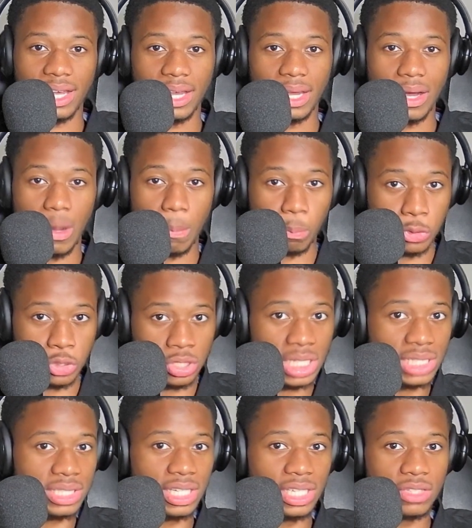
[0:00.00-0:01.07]

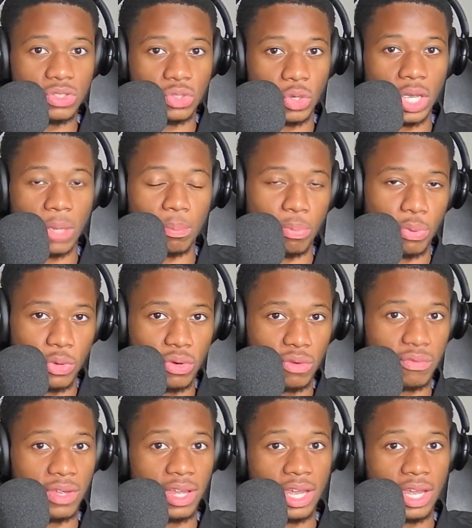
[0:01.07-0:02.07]
opportunity to improve,